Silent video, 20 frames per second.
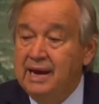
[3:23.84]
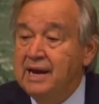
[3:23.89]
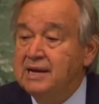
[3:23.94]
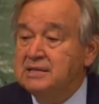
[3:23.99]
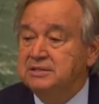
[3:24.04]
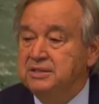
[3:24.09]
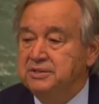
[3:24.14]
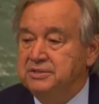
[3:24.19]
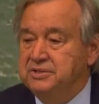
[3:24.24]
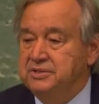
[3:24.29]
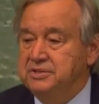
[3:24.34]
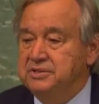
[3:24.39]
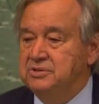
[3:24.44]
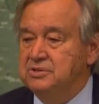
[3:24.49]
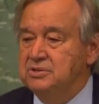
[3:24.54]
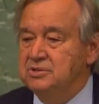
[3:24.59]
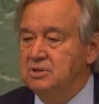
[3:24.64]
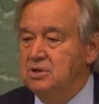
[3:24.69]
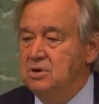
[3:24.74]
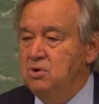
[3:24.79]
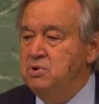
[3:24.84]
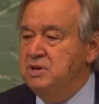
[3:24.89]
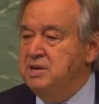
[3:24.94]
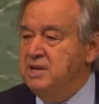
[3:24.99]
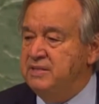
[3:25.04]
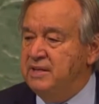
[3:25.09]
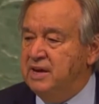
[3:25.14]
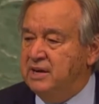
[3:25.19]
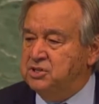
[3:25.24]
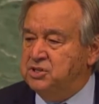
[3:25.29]
Excellencies, we
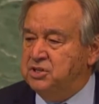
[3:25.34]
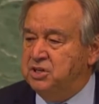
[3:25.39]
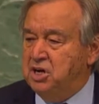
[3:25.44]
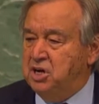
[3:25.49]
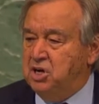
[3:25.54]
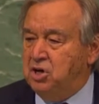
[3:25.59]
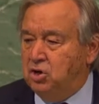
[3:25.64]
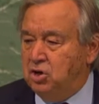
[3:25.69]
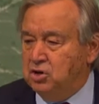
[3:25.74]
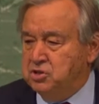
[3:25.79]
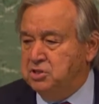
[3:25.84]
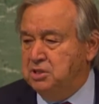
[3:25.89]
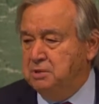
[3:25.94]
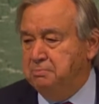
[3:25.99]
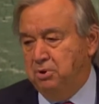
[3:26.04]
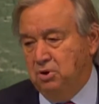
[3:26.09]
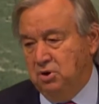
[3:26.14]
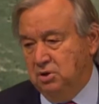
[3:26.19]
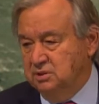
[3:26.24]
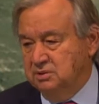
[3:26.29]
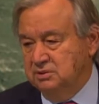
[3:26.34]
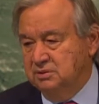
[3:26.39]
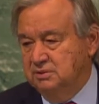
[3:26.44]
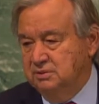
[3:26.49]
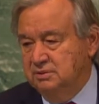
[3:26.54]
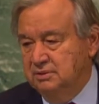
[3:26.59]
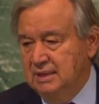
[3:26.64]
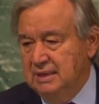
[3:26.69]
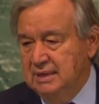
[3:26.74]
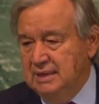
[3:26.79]
need action across the board.
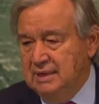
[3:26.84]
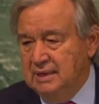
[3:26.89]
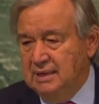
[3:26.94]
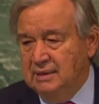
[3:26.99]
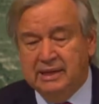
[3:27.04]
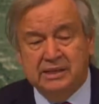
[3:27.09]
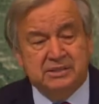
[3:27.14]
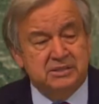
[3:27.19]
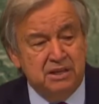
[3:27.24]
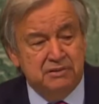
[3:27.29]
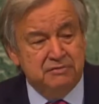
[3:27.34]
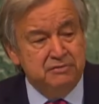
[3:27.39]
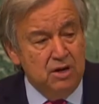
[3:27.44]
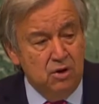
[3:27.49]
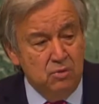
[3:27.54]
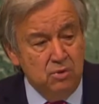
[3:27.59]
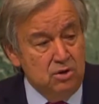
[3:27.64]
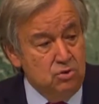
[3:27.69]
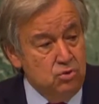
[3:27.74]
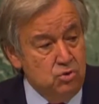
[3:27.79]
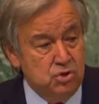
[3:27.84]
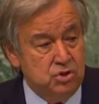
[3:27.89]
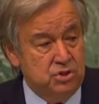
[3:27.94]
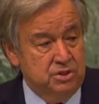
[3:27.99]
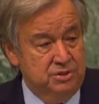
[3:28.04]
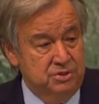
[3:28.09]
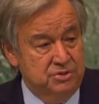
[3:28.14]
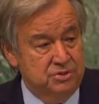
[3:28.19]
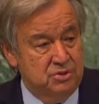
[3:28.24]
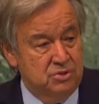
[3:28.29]
Let's have no
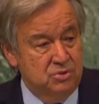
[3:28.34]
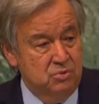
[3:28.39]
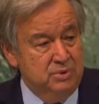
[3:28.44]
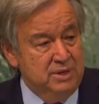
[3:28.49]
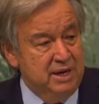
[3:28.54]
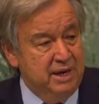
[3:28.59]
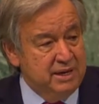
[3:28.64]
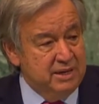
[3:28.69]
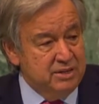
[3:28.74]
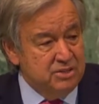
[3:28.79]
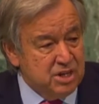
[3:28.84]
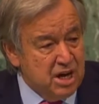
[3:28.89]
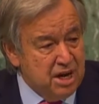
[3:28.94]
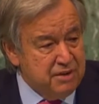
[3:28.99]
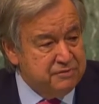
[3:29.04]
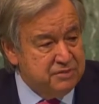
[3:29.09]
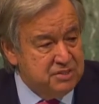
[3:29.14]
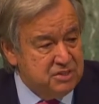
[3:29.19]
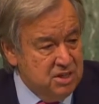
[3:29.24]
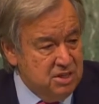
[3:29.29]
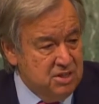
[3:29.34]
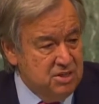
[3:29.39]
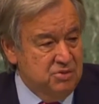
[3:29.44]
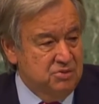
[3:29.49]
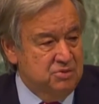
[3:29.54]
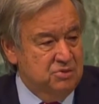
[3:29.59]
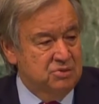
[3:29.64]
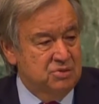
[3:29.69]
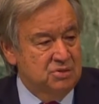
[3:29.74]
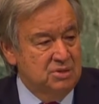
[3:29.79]
illusions. We are in rough
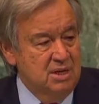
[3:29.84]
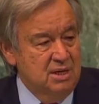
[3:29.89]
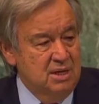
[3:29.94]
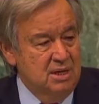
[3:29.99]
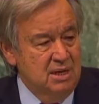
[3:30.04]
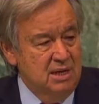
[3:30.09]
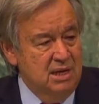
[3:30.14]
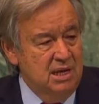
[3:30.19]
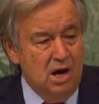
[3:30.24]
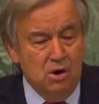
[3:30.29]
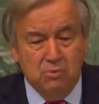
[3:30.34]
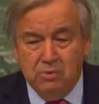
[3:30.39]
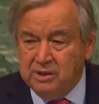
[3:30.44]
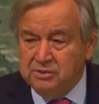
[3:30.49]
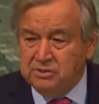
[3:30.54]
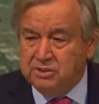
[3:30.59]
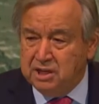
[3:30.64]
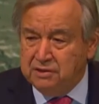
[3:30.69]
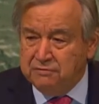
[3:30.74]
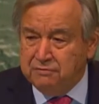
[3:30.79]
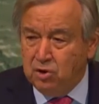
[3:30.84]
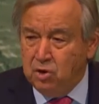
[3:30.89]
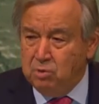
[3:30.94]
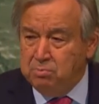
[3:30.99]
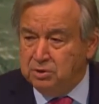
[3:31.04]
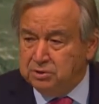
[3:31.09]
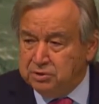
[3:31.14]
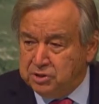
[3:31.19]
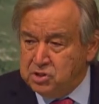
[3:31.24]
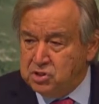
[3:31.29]
seas. A winter of
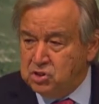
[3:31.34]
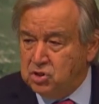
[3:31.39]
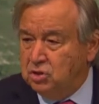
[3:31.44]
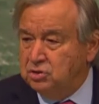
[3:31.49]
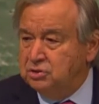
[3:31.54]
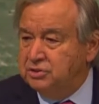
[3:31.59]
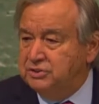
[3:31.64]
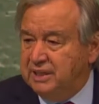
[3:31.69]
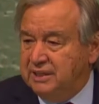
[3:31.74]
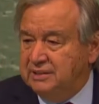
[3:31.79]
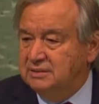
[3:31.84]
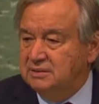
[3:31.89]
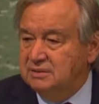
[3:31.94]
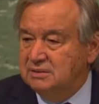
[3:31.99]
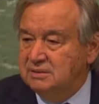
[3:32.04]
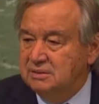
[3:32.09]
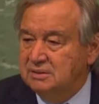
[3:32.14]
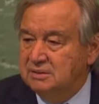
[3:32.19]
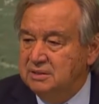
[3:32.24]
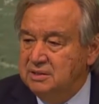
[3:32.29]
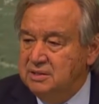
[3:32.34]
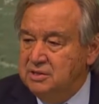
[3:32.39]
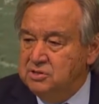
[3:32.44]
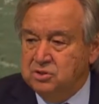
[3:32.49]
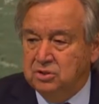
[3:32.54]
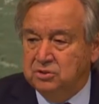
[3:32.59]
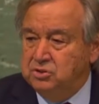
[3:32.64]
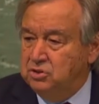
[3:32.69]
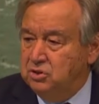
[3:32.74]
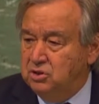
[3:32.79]
global discontent
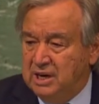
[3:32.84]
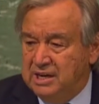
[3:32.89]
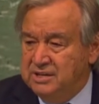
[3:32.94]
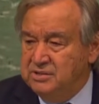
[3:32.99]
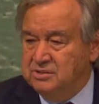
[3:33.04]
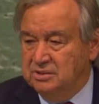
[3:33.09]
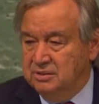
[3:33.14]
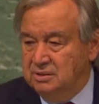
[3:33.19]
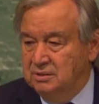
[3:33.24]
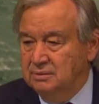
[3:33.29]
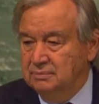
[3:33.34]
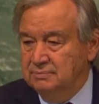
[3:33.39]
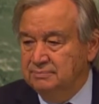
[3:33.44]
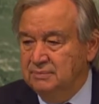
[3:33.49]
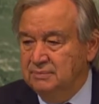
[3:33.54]
is on the horizon.